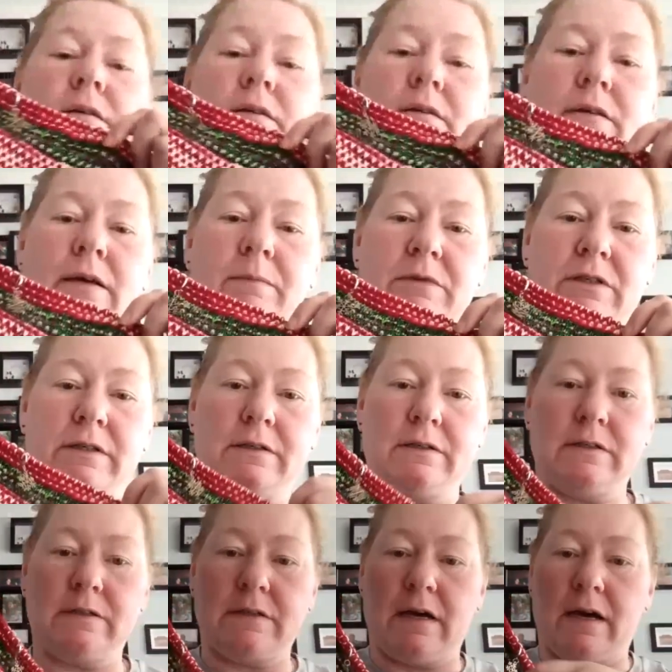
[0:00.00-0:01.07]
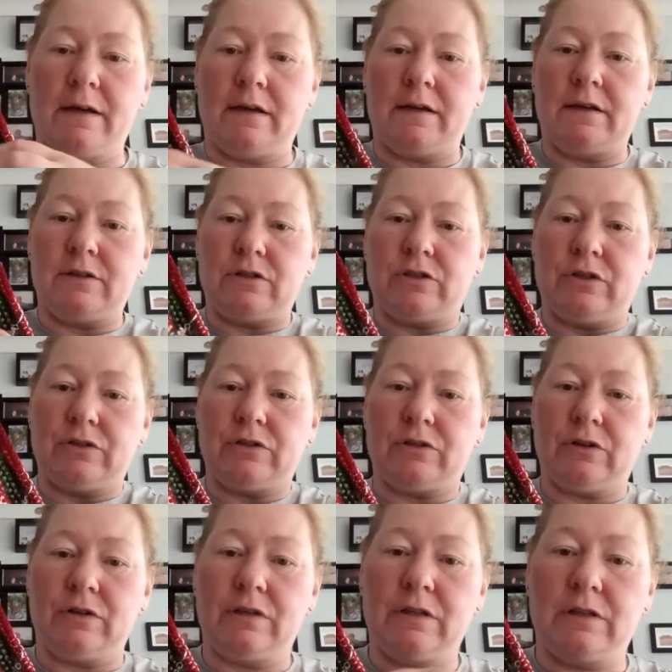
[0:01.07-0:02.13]
a slip stitch design, and it's just
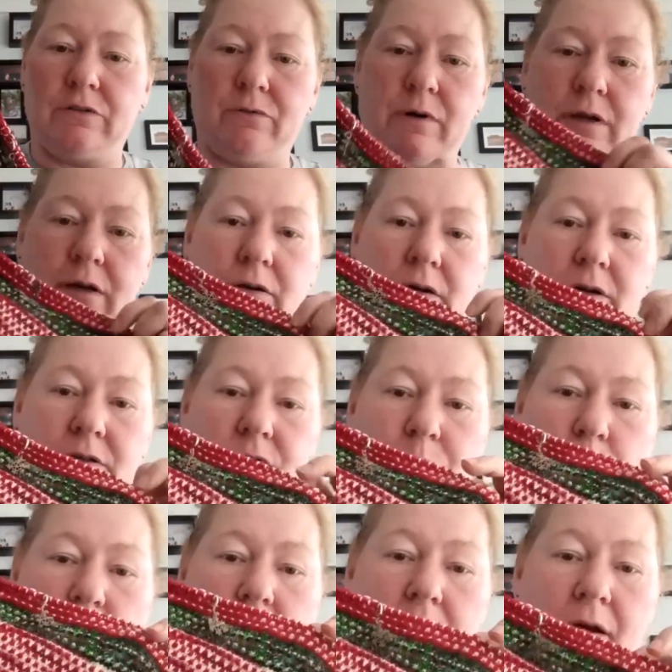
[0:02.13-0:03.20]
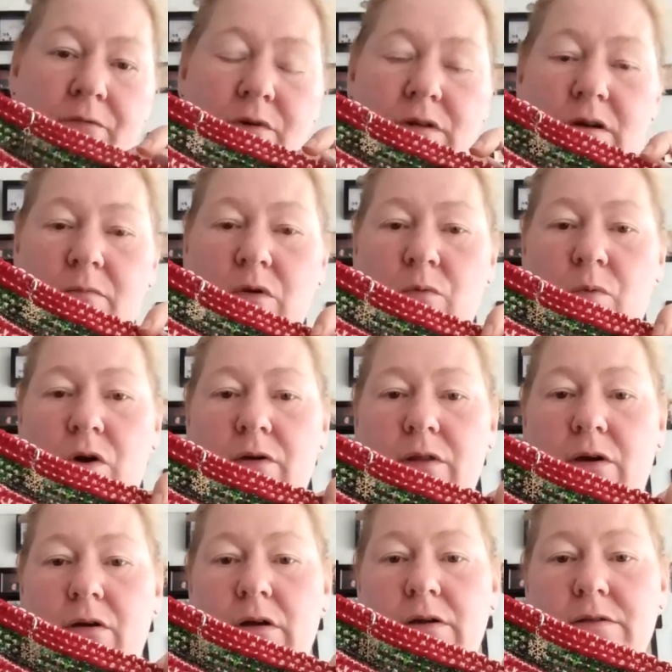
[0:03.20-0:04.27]
done in the 3 colours. But every time you work the
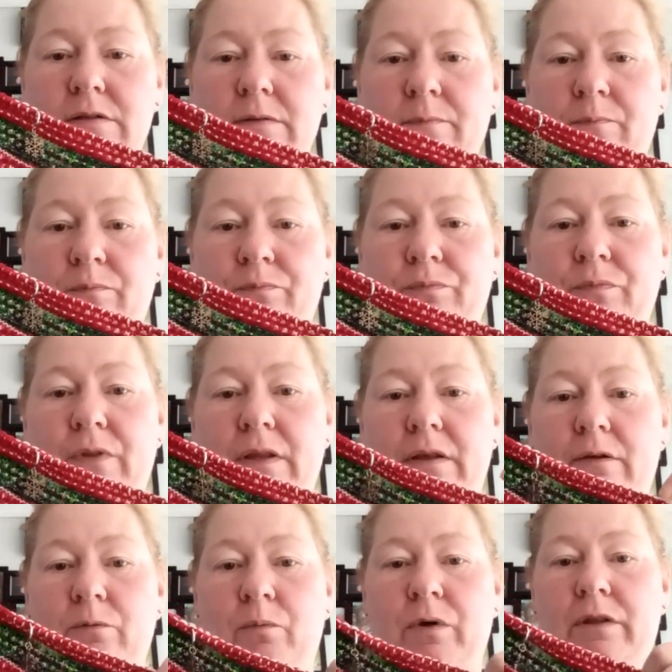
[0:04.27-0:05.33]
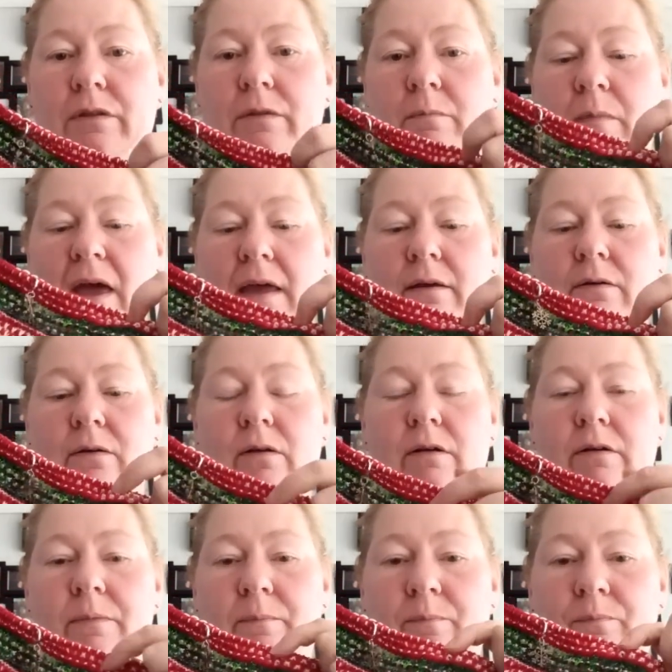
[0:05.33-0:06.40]
colours with the main
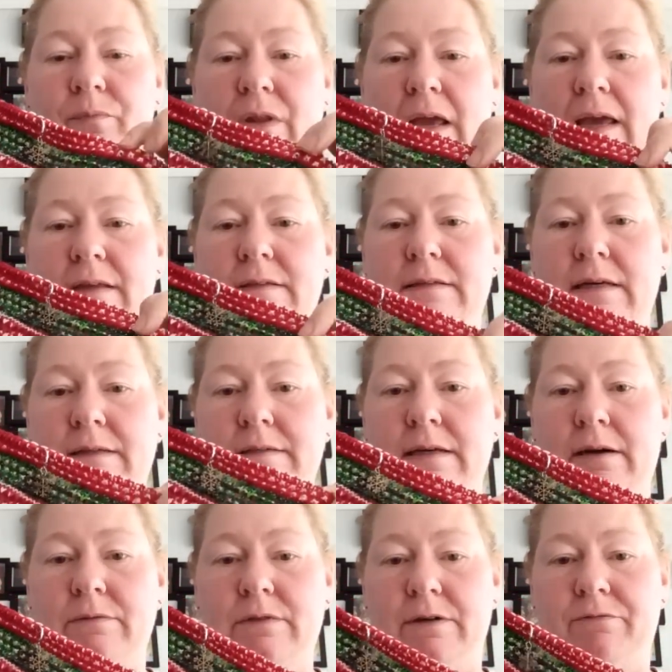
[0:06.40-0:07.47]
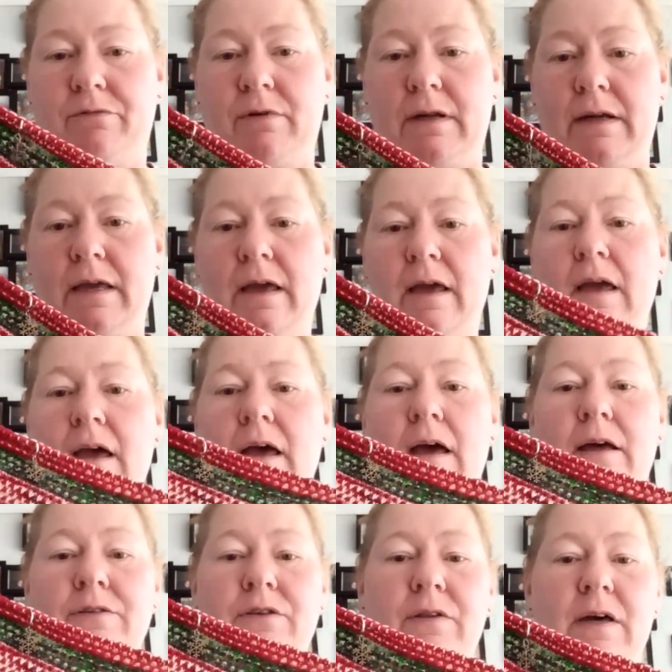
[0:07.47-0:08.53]
colour, it stands out differently.
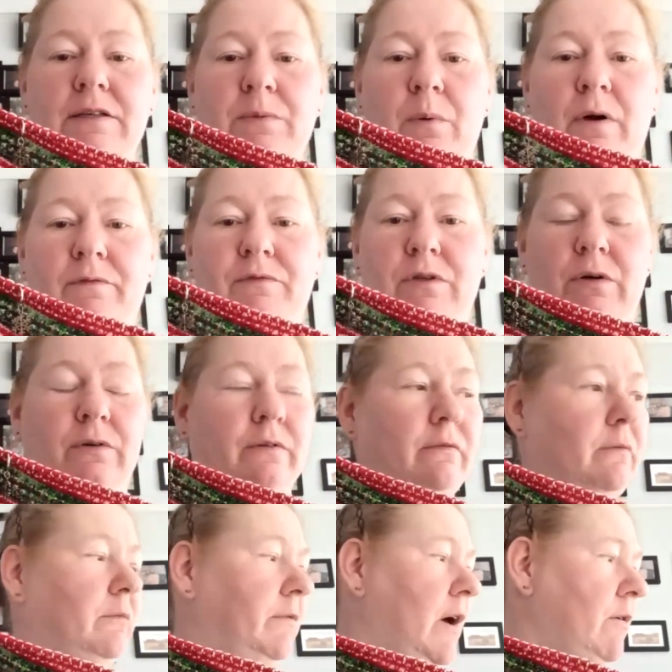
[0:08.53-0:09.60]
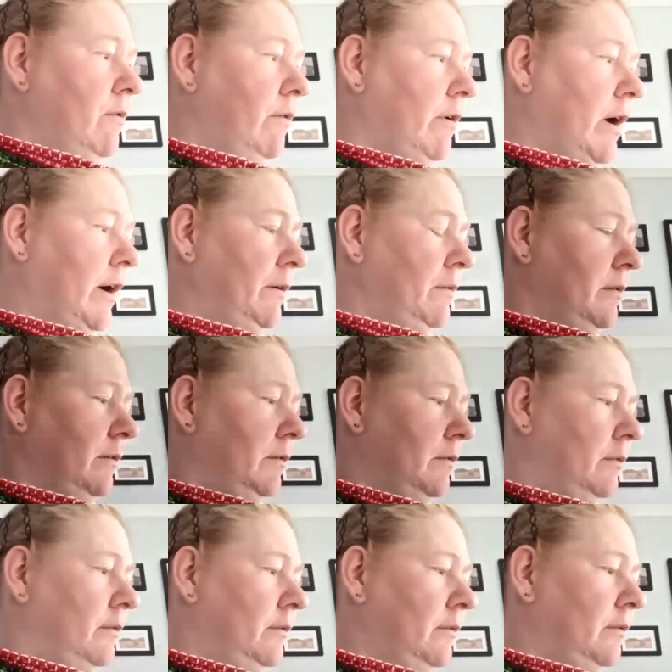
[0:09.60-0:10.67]
And so that's what I've done. Velcro.
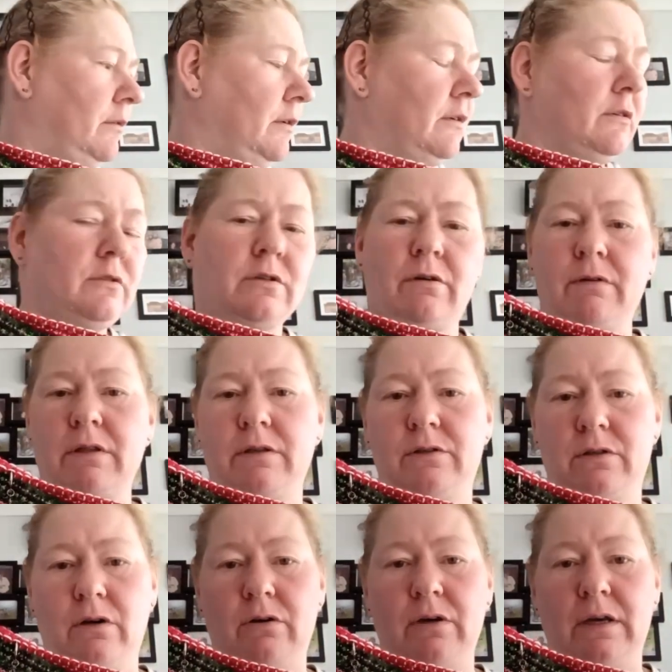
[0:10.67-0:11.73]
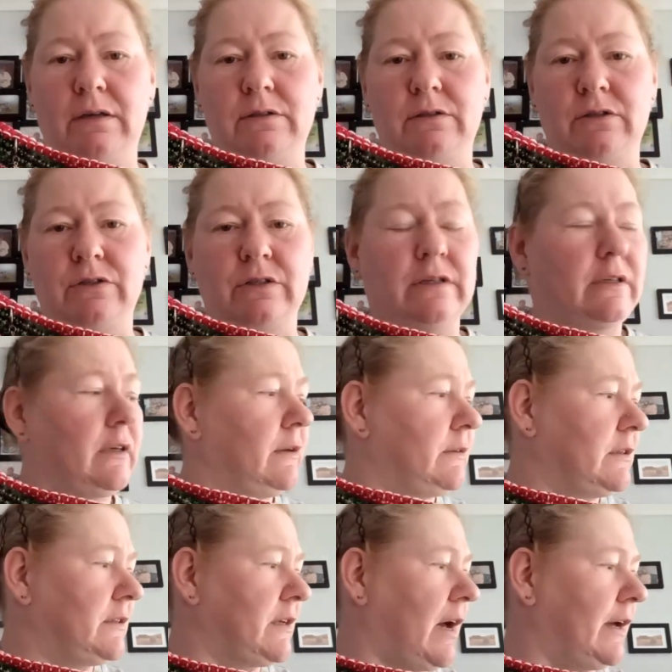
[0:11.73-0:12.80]
Sorry, the dog has just
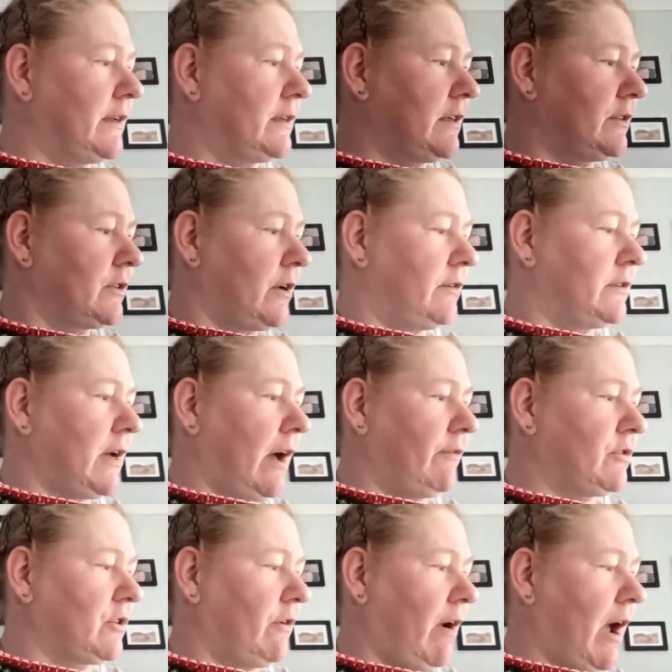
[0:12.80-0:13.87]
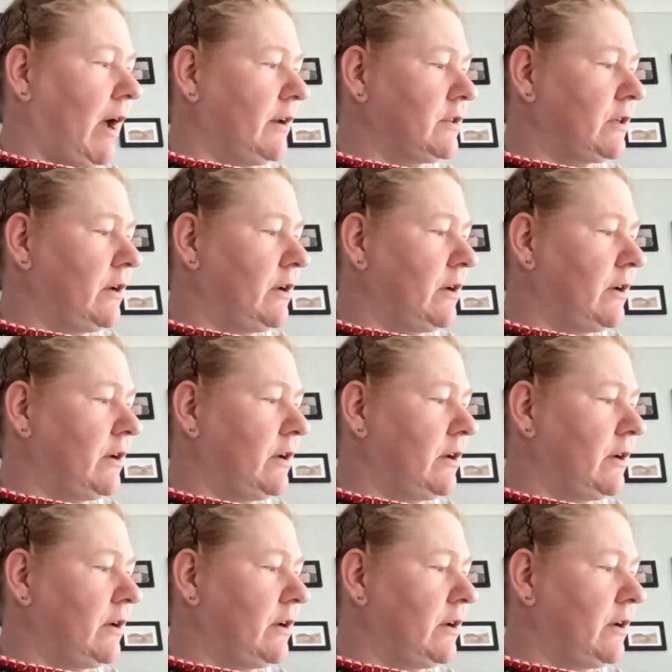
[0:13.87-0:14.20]
decided it's going to have a scrap.